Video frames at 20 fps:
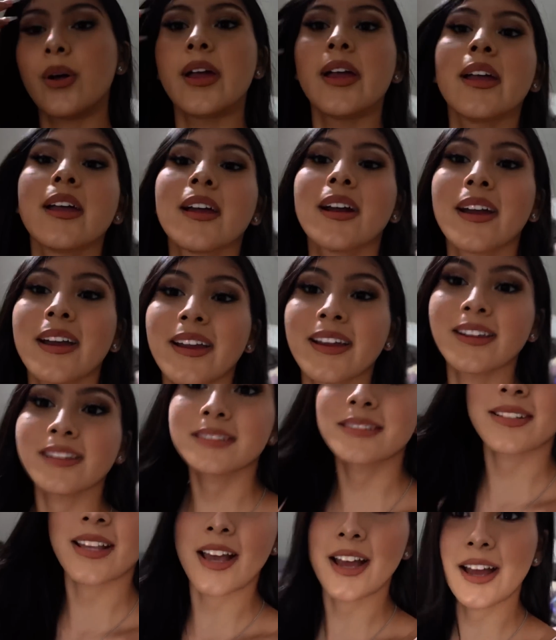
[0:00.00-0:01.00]
hey
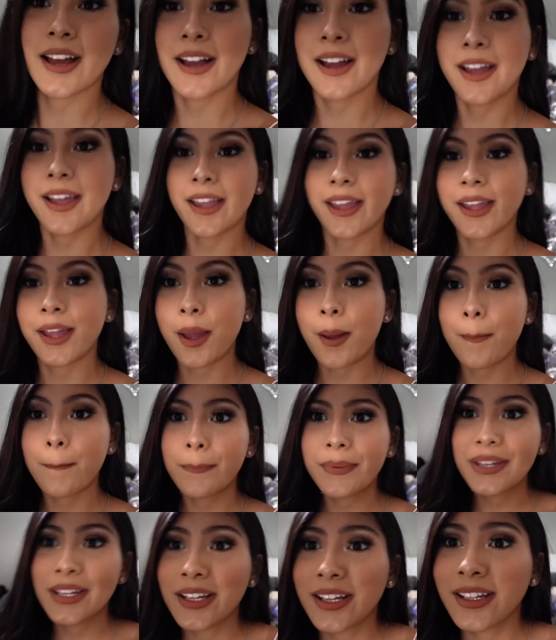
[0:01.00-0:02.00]
guys, I
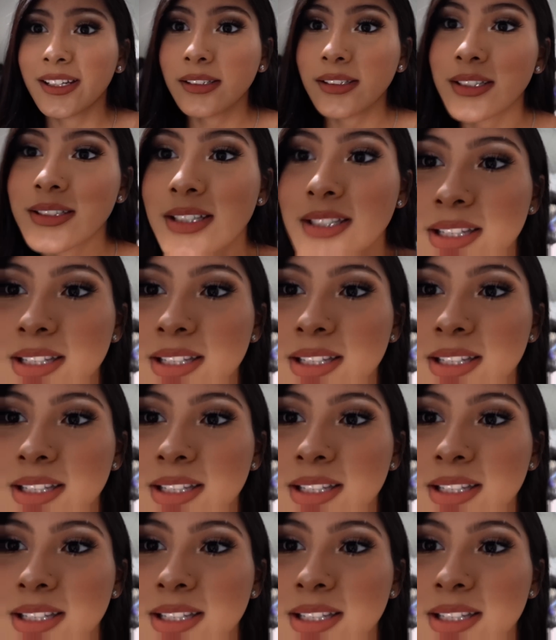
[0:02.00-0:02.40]
am done. This